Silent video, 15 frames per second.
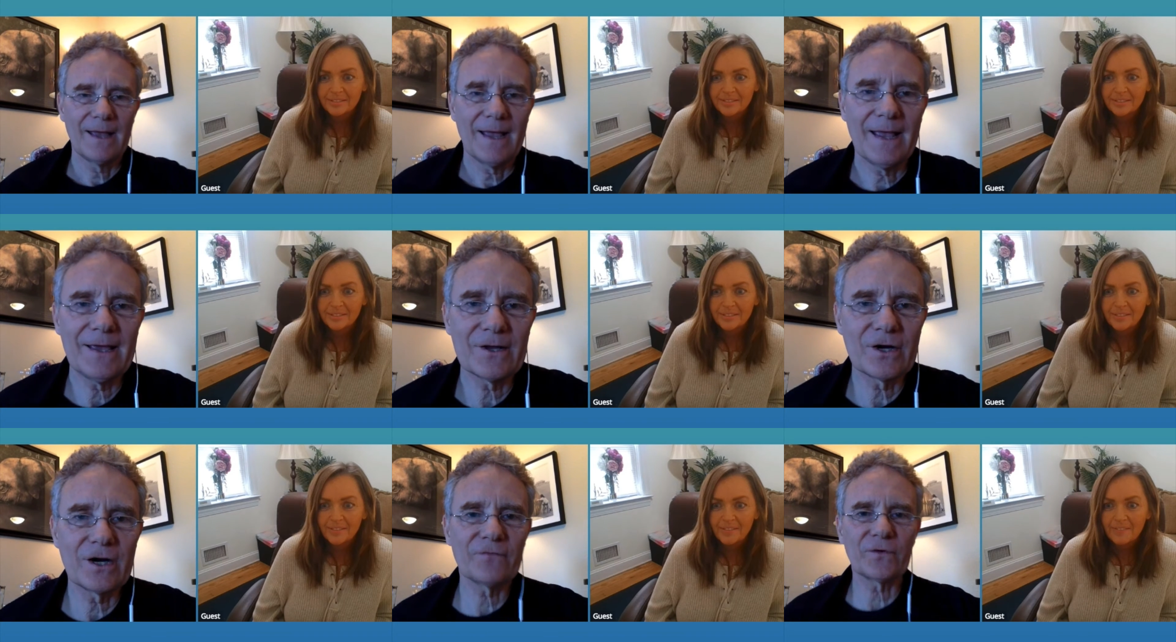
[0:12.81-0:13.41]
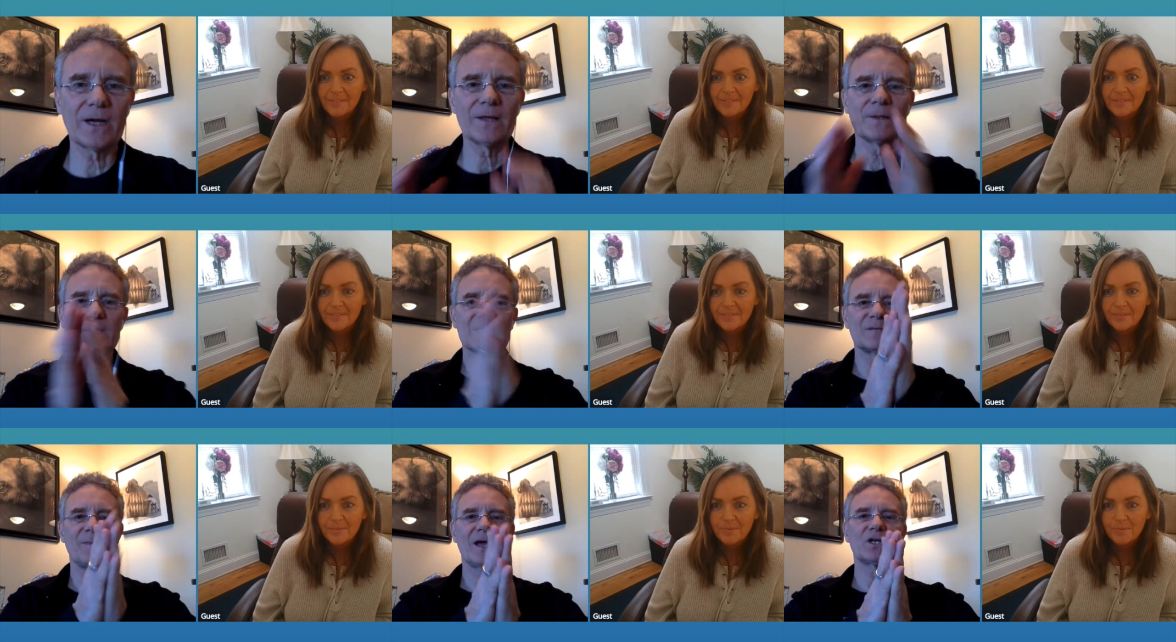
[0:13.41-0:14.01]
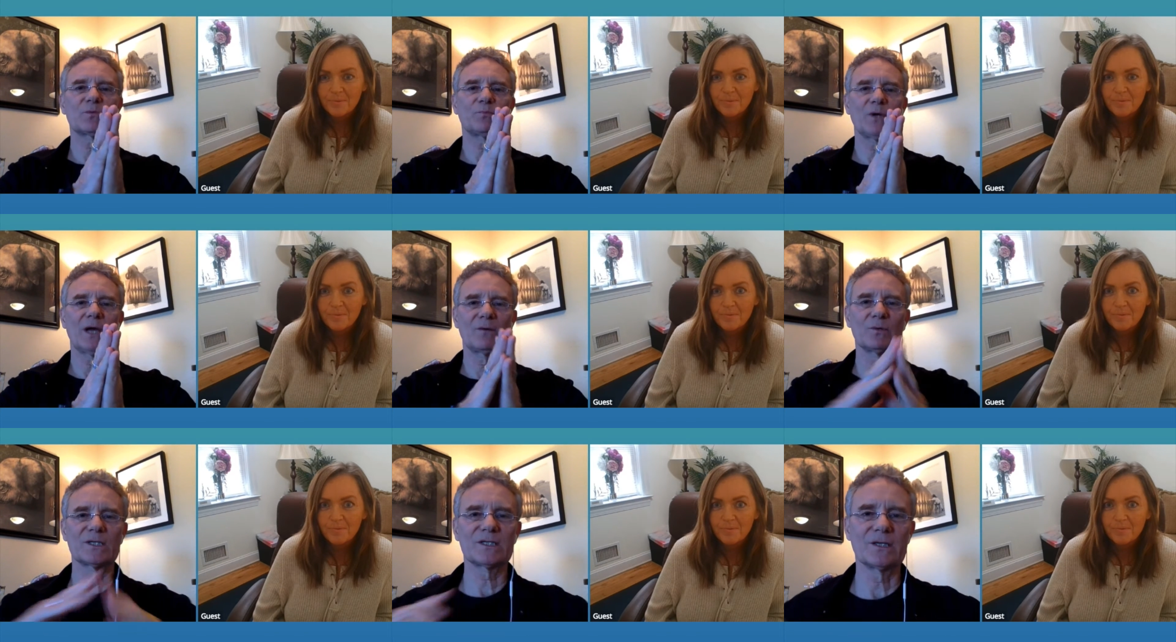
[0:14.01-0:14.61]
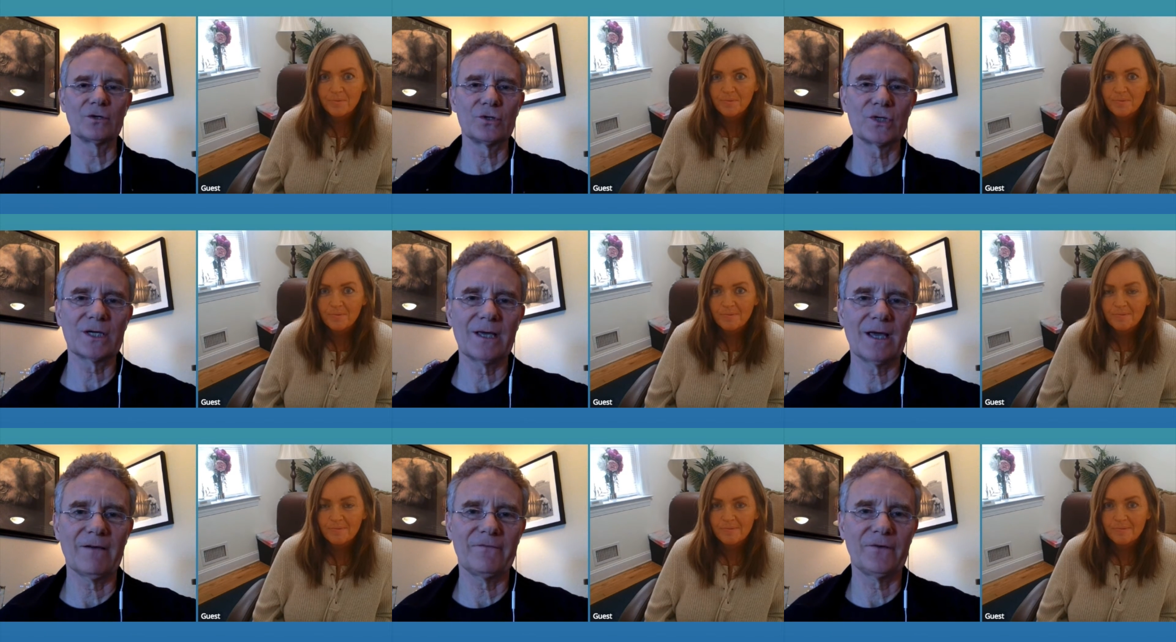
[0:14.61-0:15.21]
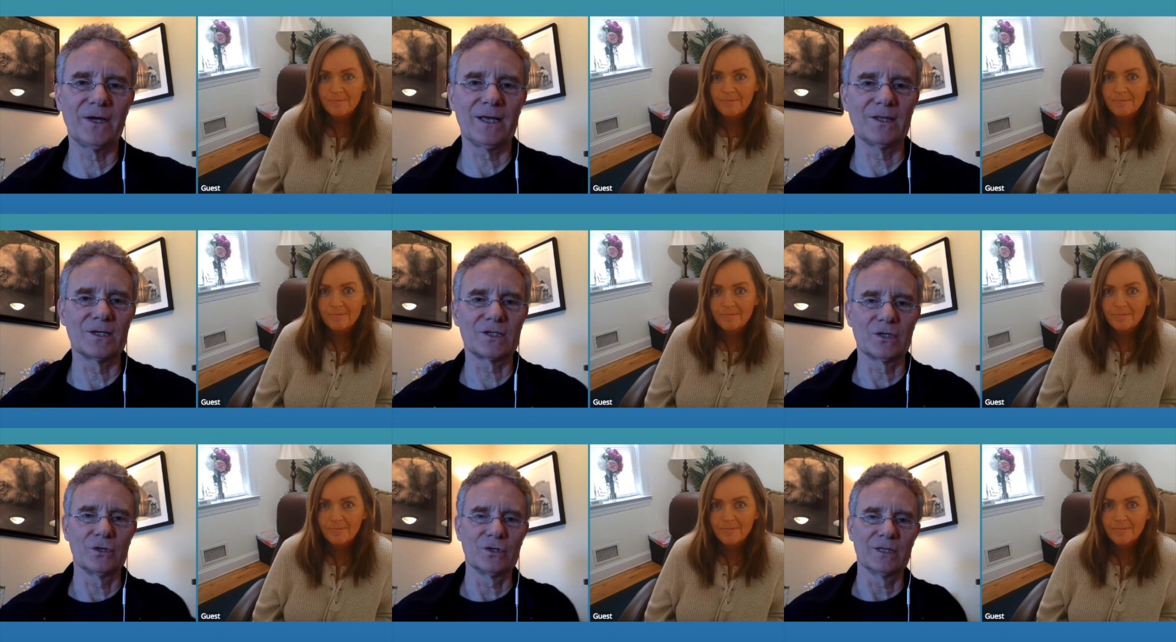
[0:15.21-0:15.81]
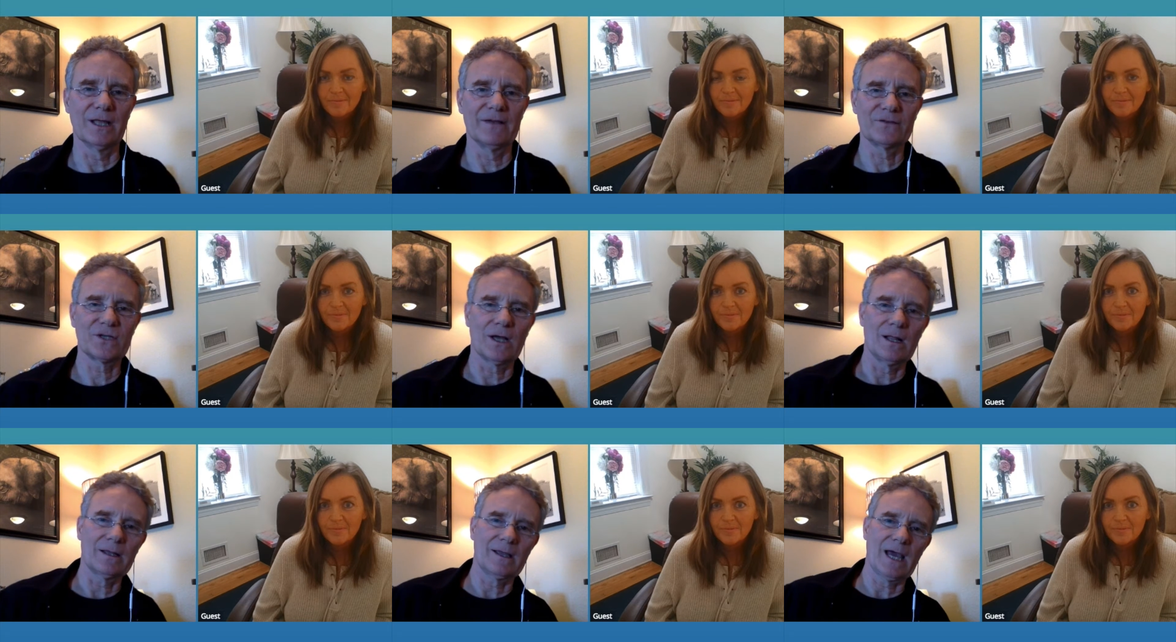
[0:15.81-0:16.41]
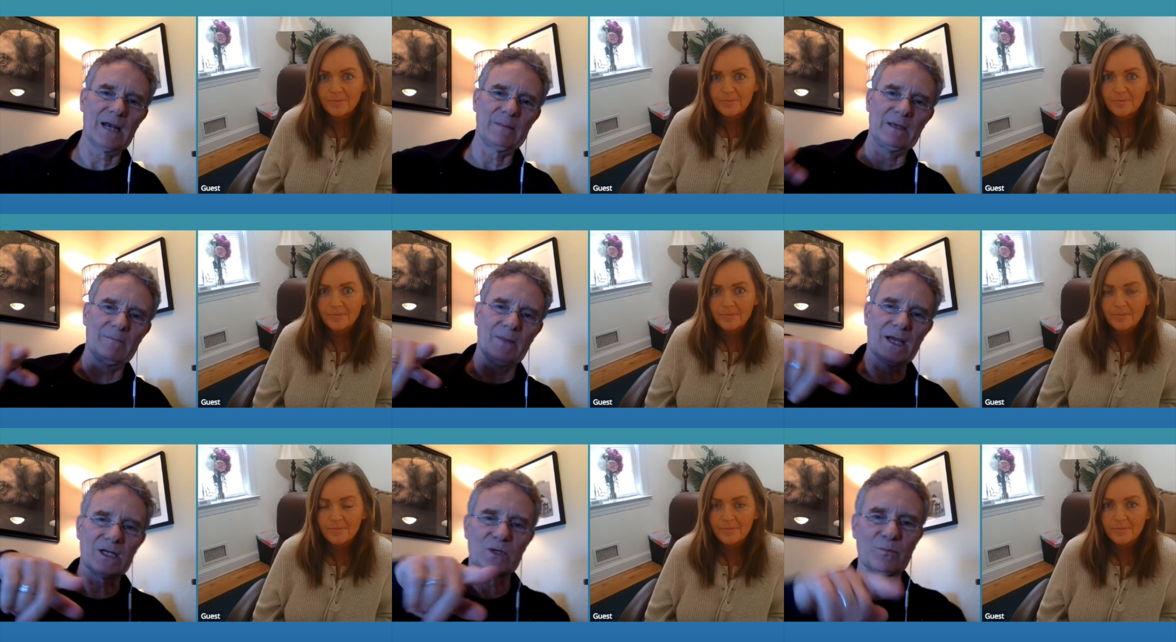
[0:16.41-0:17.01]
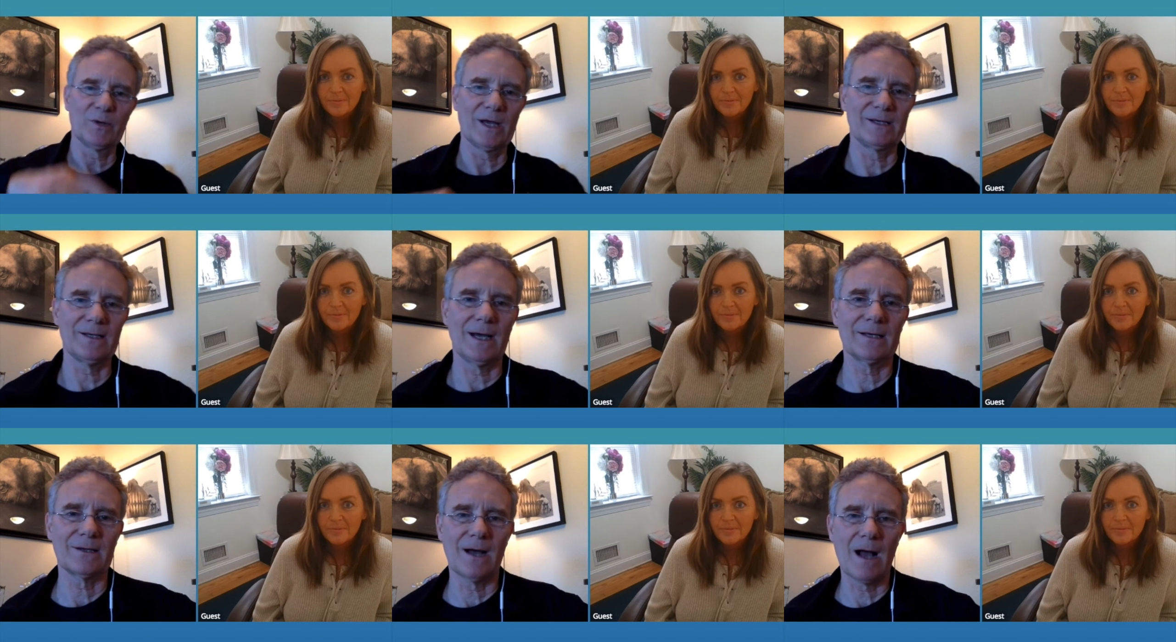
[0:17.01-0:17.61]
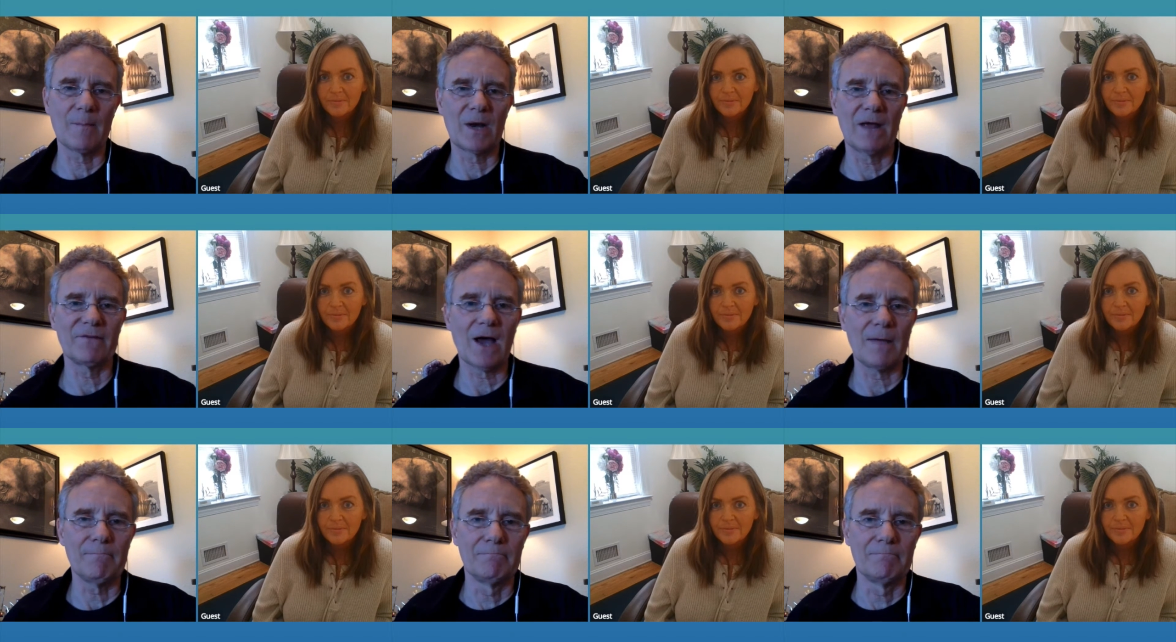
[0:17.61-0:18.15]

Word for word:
Speaker 1: Hey, Internet friend, this is Magic Brad with Synergy Cafe, the Synergy Lifestyle Academy, and magicbrad.com. And I've got